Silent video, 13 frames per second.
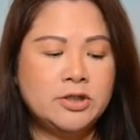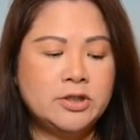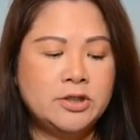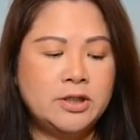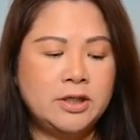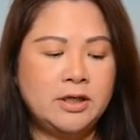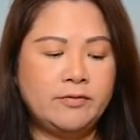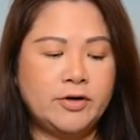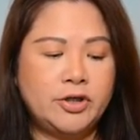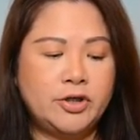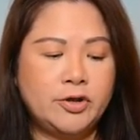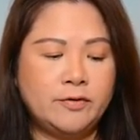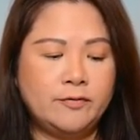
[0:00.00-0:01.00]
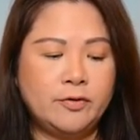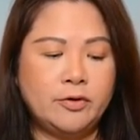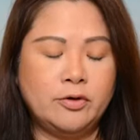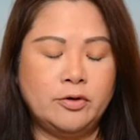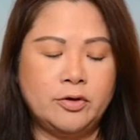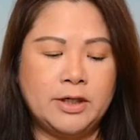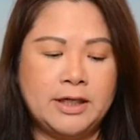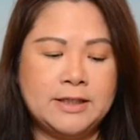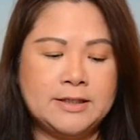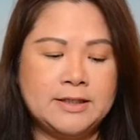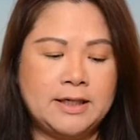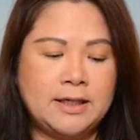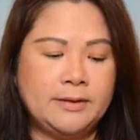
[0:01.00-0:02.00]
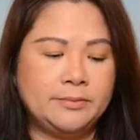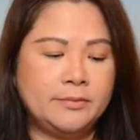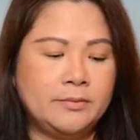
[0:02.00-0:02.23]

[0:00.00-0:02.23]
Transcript: to deliver youthful-looking skin.